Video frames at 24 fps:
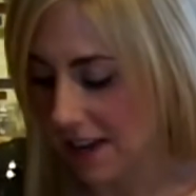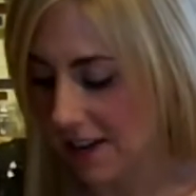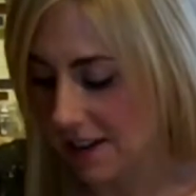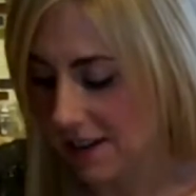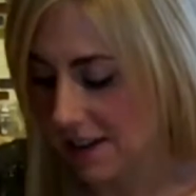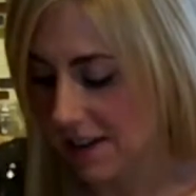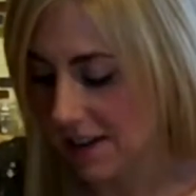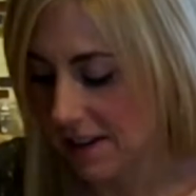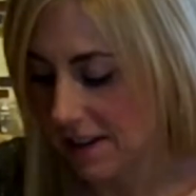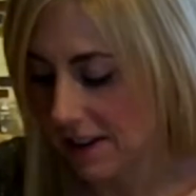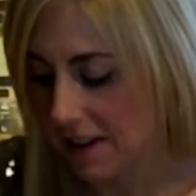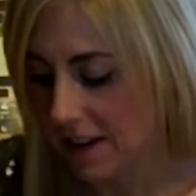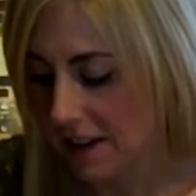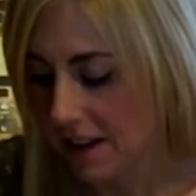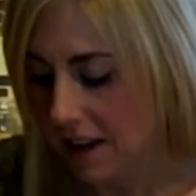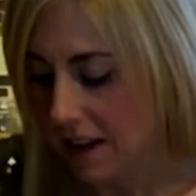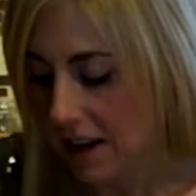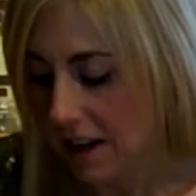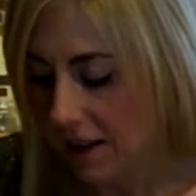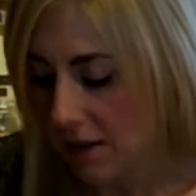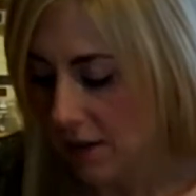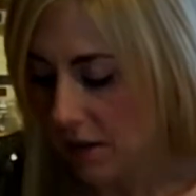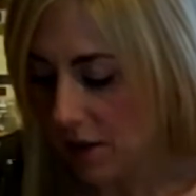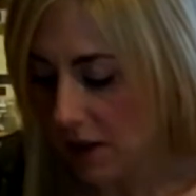
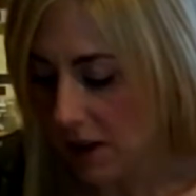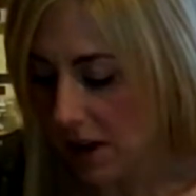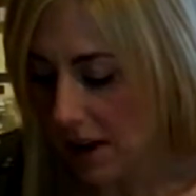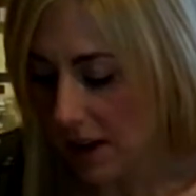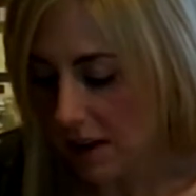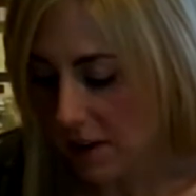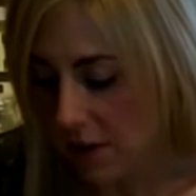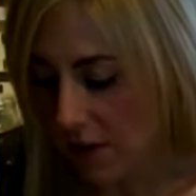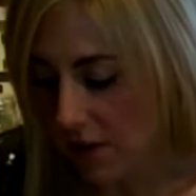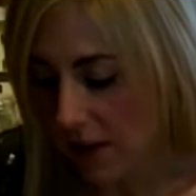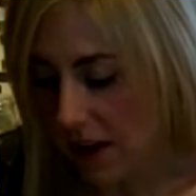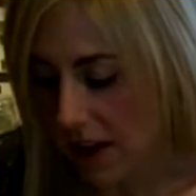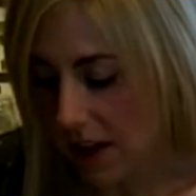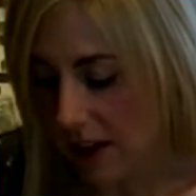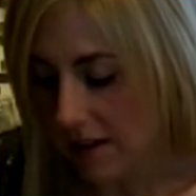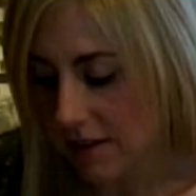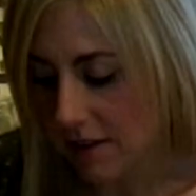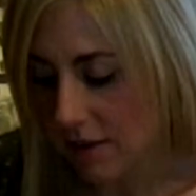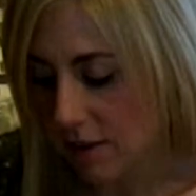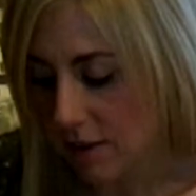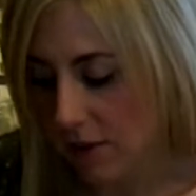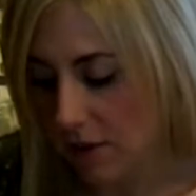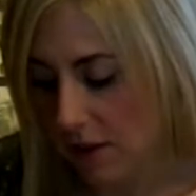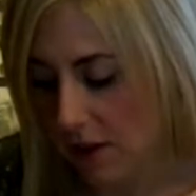If you're not a fan of
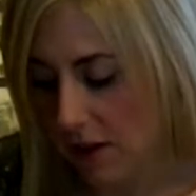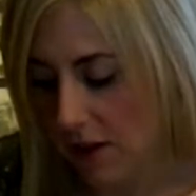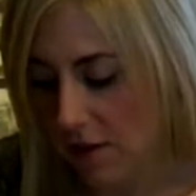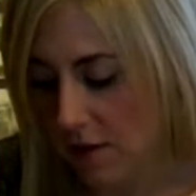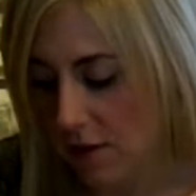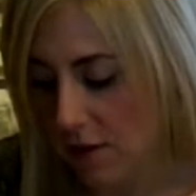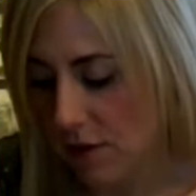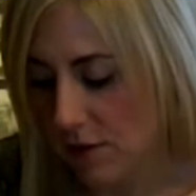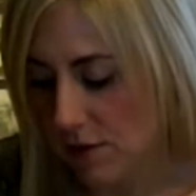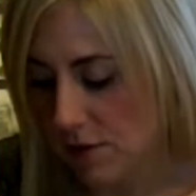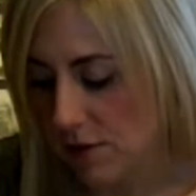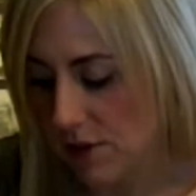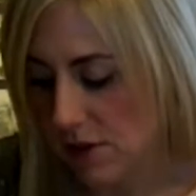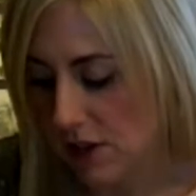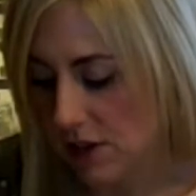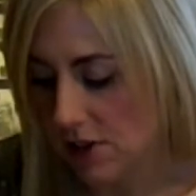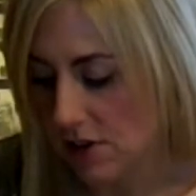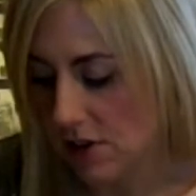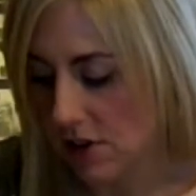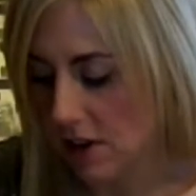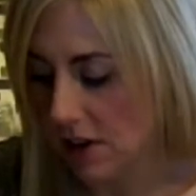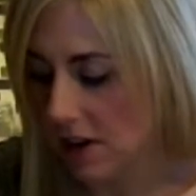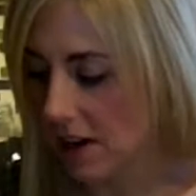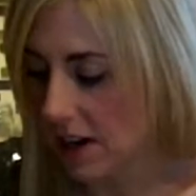the flavor of
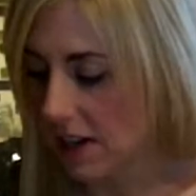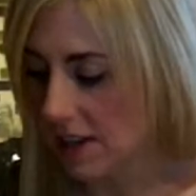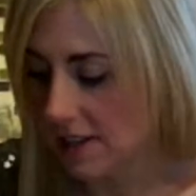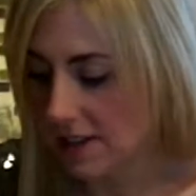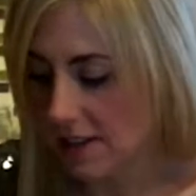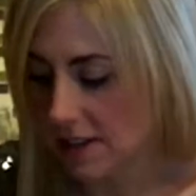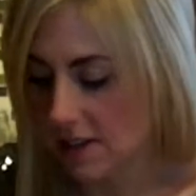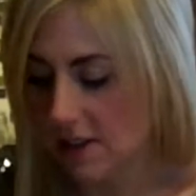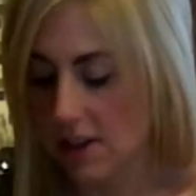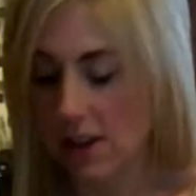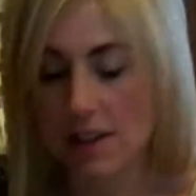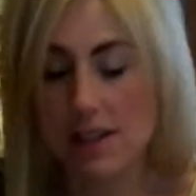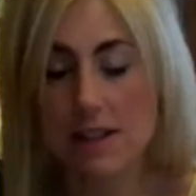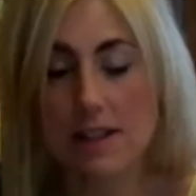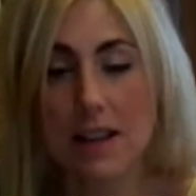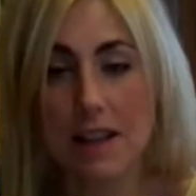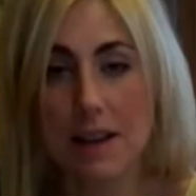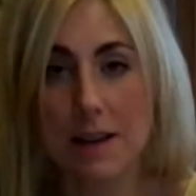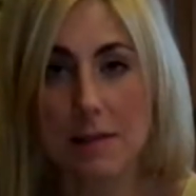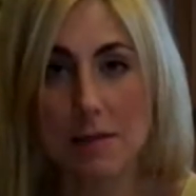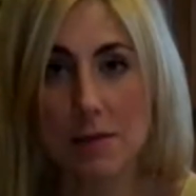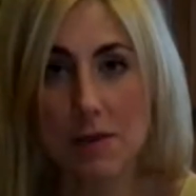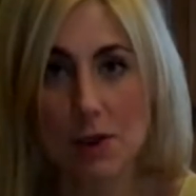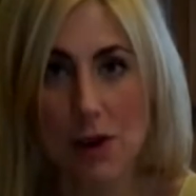ginger, I suggest
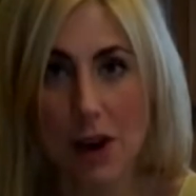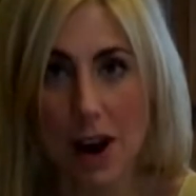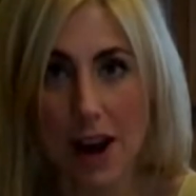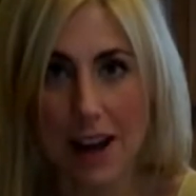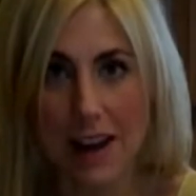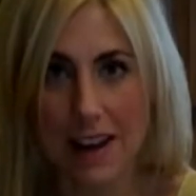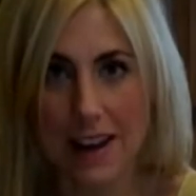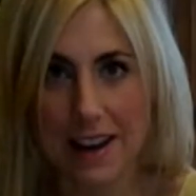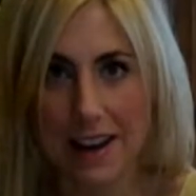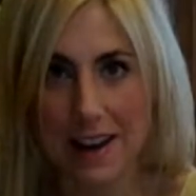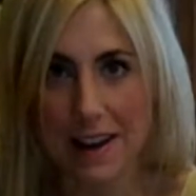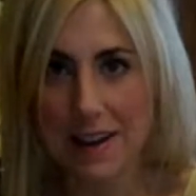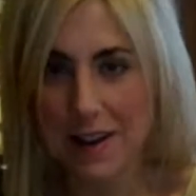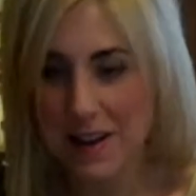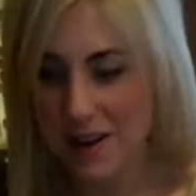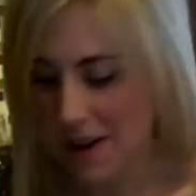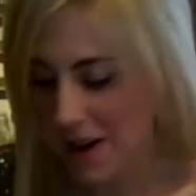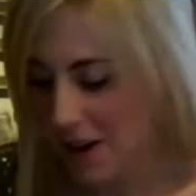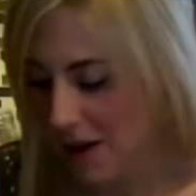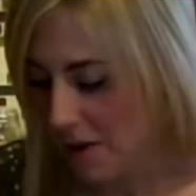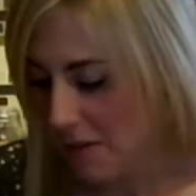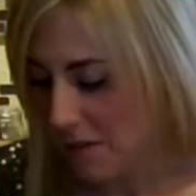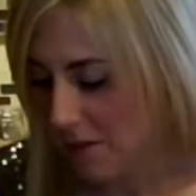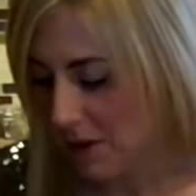keep trying it,
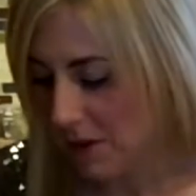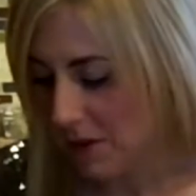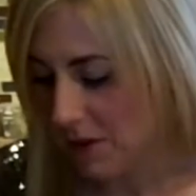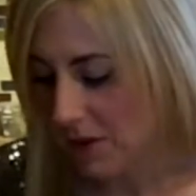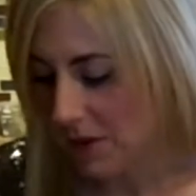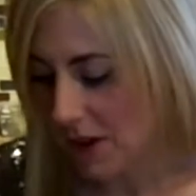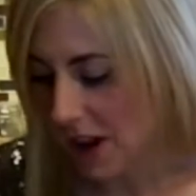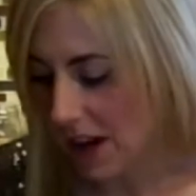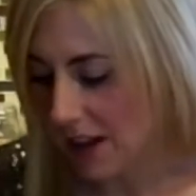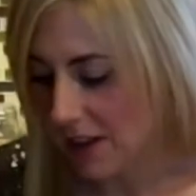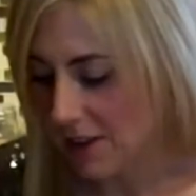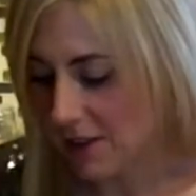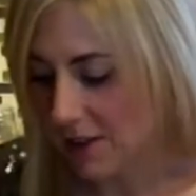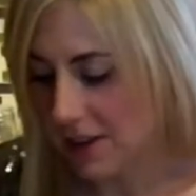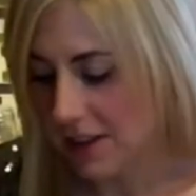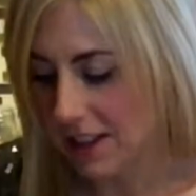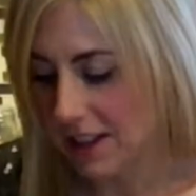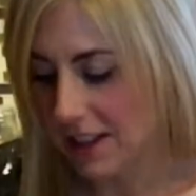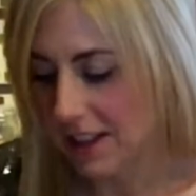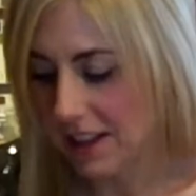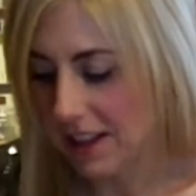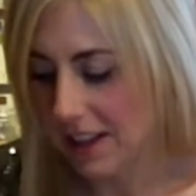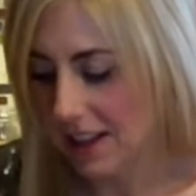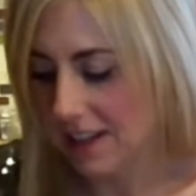but if not, you can
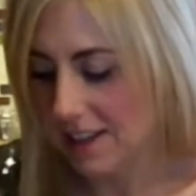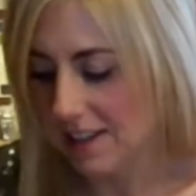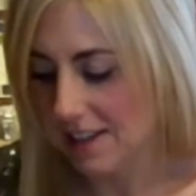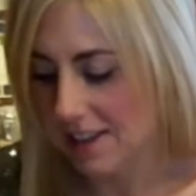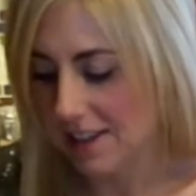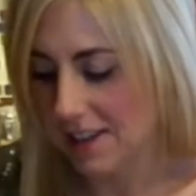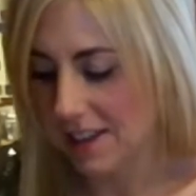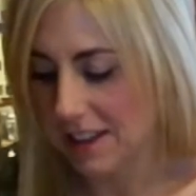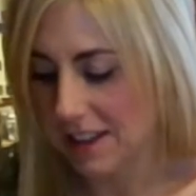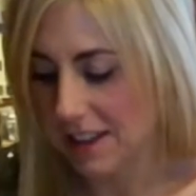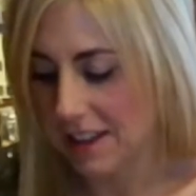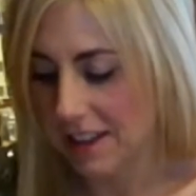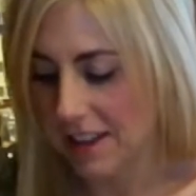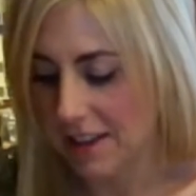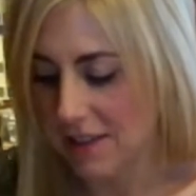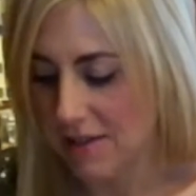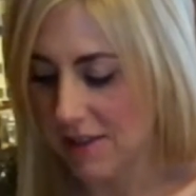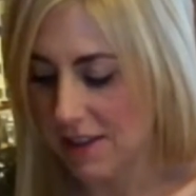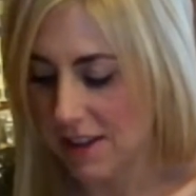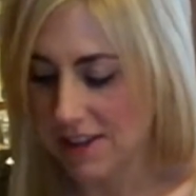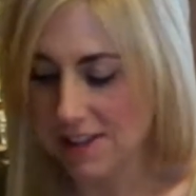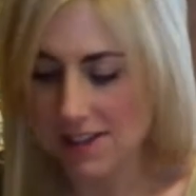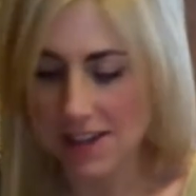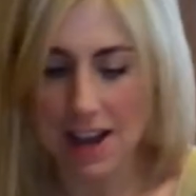easily leave
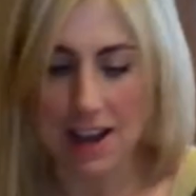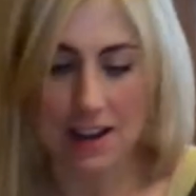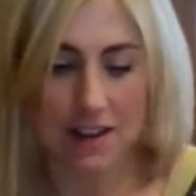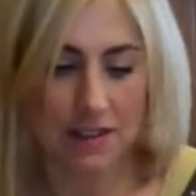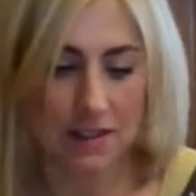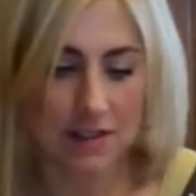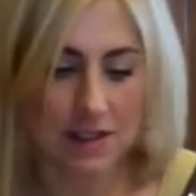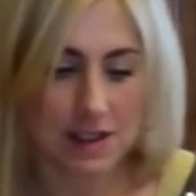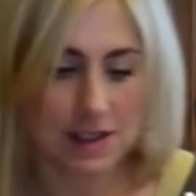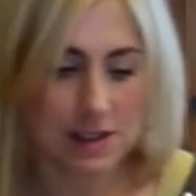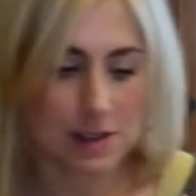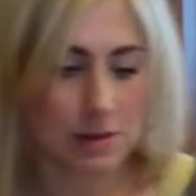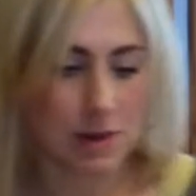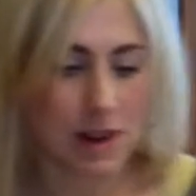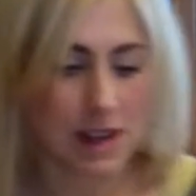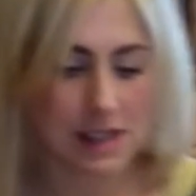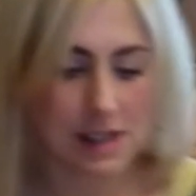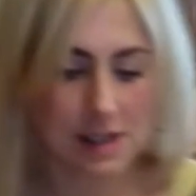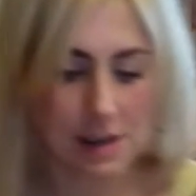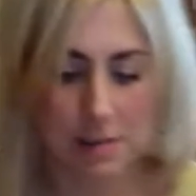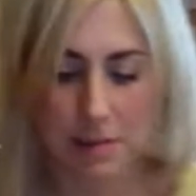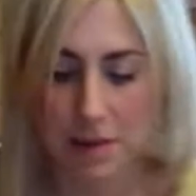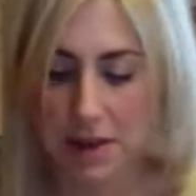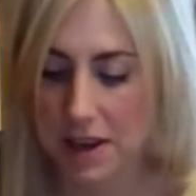this out of this
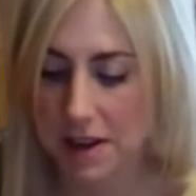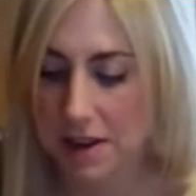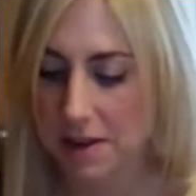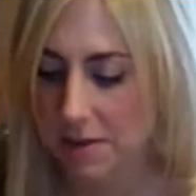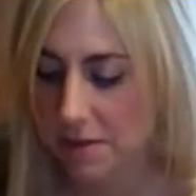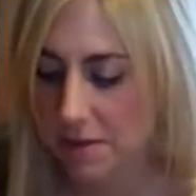recipe.